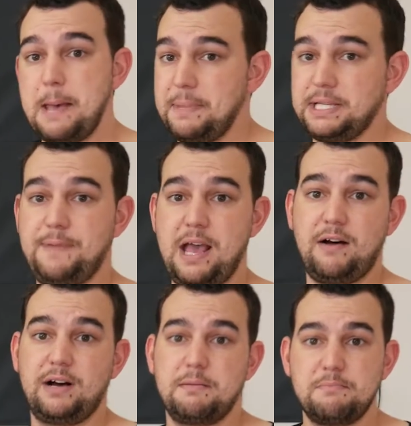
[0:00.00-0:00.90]
Bits
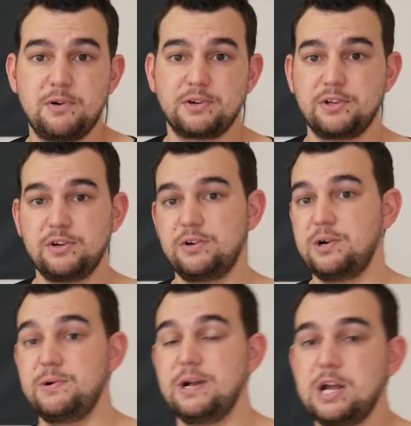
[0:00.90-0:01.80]
Power, Mod
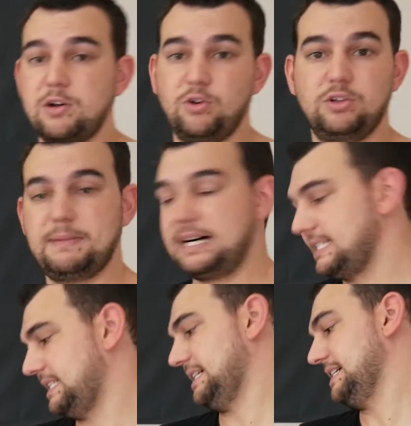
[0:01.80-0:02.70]
Guru, Cooler
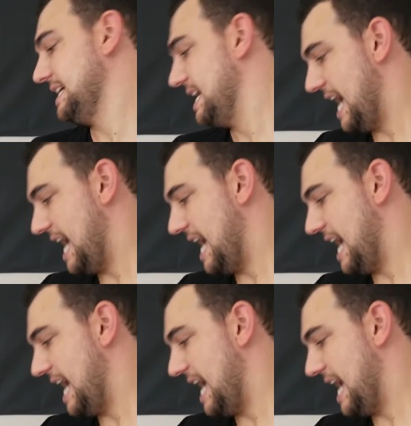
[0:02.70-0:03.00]
Master,